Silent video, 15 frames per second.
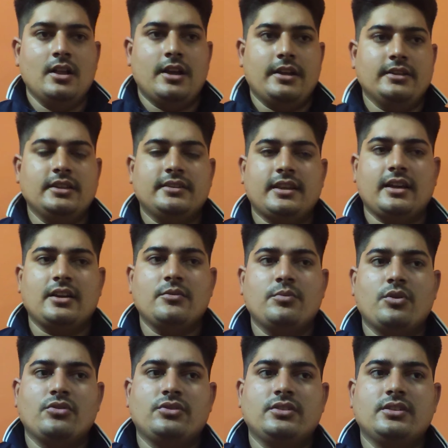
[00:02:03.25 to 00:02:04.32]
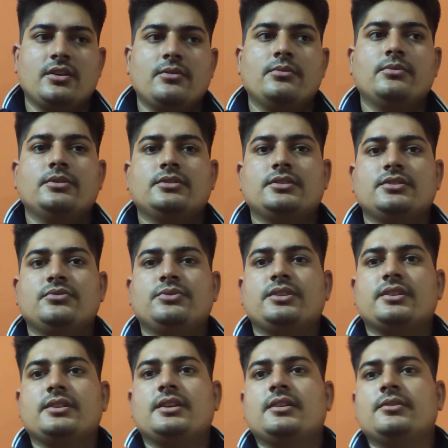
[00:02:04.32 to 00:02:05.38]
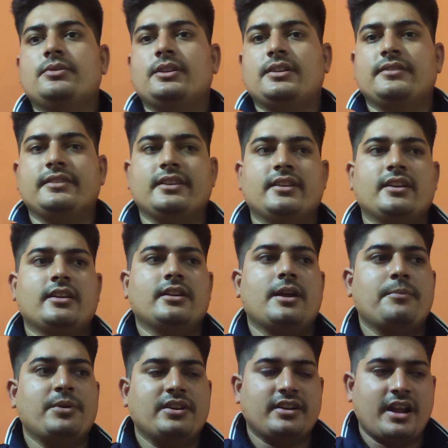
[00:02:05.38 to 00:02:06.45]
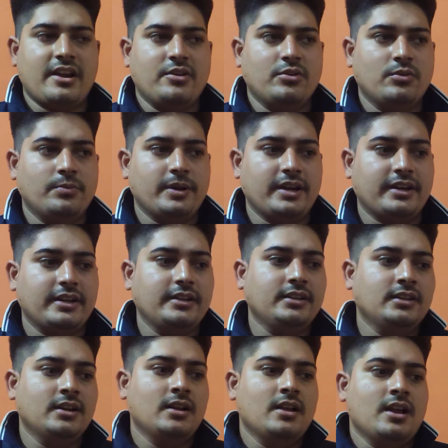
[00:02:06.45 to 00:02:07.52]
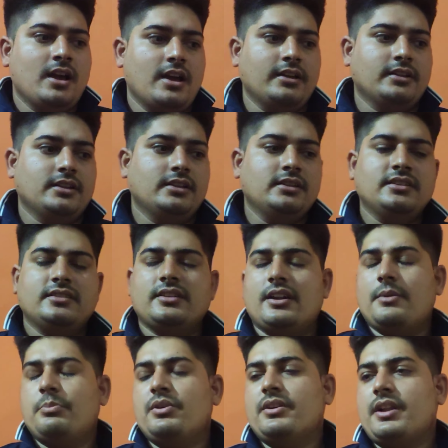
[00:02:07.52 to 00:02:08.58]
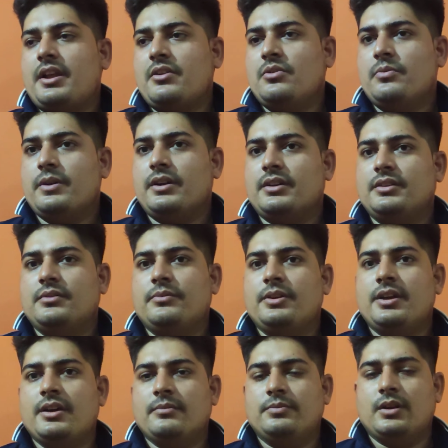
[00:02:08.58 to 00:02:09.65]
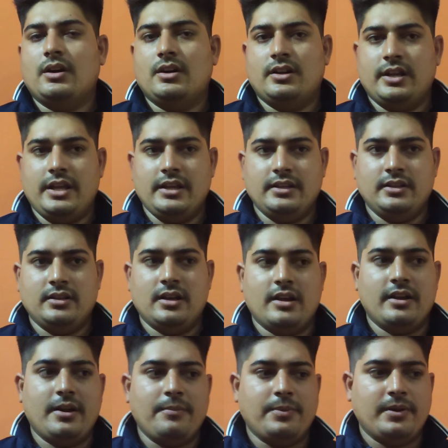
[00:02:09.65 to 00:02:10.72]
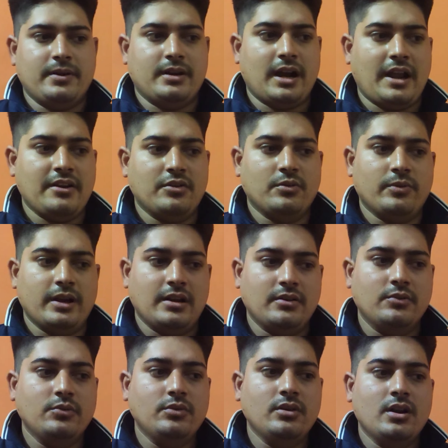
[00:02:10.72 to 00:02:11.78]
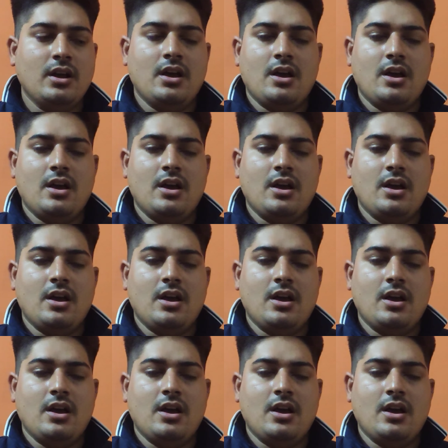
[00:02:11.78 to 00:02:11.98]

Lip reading: And the second procedure, which is we can say rapid rhino packing, and in this rapid rhino packing we have a rapid rhino balloon